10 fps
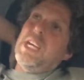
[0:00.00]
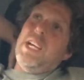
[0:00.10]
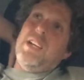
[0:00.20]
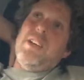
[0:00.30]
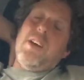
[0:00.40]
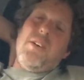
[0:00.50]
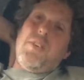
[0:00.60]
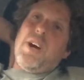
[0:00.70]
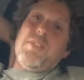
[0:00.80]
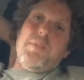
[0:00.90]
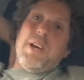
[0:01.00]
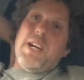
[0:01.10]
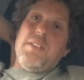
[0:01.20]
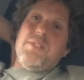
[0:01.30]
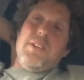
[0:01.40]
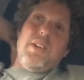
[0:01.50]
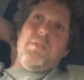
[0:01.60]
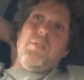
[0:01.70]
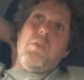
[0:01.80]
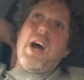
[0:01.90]
You know, if I have to pay,
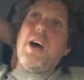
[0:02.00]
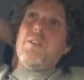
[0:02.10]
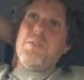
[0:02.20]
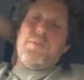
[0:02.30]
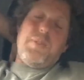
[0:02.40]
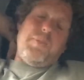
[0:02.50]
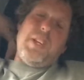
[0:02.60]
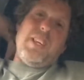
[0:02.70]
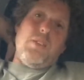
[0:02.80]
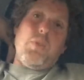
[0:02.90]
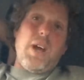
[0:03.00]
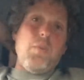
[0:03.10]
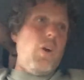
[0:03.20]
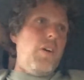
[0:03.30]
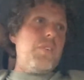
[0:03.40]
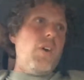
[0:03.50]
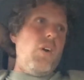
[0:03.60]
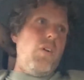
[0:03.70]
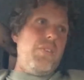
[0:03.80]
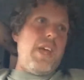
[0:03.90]
well, put it this way, what I've
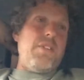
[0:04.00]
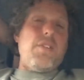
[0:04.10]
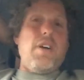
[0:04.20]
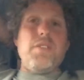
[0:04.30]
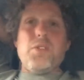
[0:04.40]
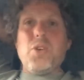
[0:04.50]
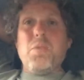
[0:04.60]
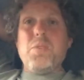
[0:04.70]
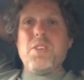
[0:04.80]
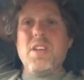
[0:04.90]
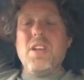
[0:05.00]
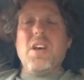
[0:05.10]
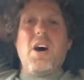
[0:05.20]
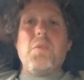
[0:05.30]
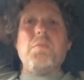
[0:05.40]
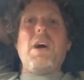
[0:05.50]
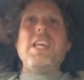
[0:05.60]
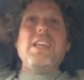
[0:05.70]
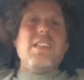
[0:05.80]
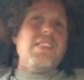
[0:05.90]
got on there for other jobs, I'll
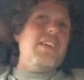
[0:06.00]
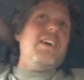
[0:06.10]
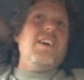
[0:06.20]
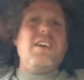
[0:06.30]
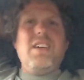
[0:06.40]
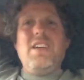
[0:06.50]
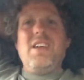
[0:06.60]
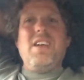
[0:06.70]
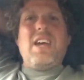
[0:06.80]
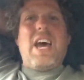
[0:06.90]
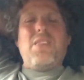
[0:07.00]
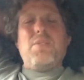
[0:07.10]
make out the